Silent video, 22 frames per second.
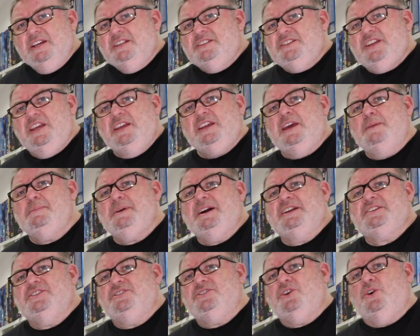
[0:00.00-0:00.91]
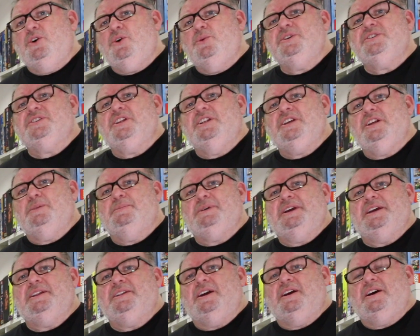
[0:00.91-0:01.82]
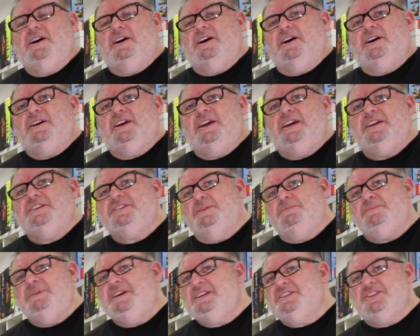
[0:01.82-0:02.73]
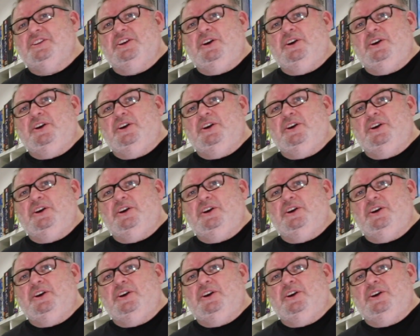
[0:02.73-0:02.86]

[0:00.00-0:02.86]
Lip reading: TK Maxx is always a little bit hit and miss.